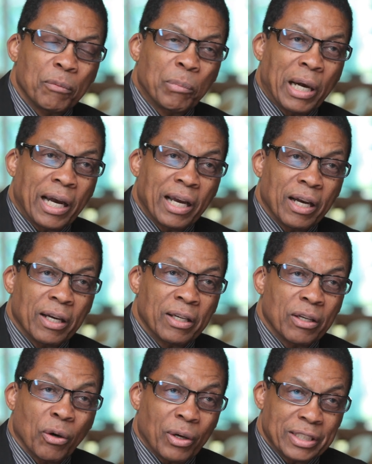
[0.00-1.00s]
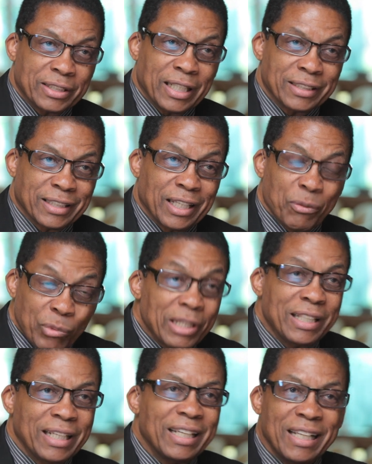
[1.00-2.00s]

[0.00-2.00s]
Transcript: by an organization that really